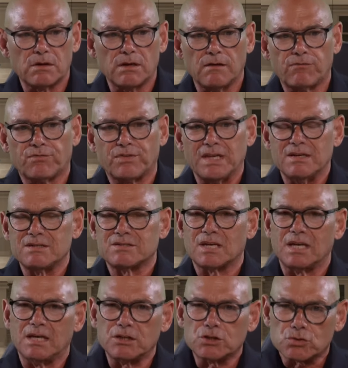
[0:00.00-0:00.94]
If these
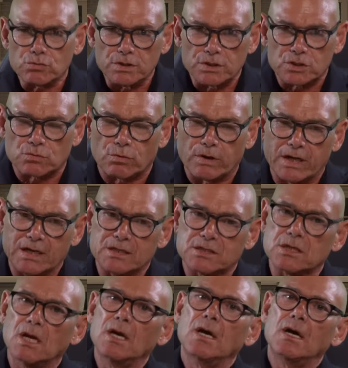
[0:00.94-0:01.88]
interest
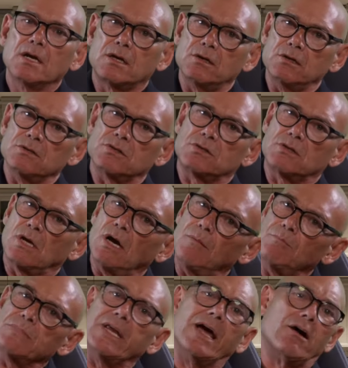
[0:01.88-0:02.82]
rates can
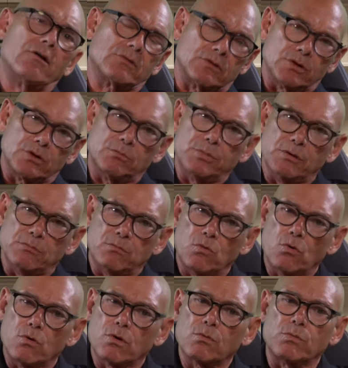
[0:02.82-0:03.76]
come down a little bit
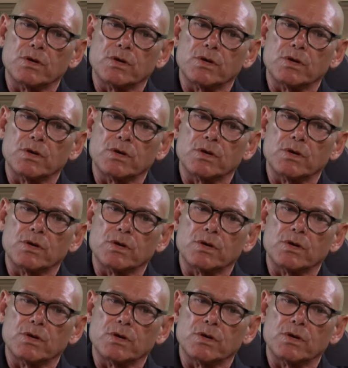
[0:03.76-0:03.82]
more,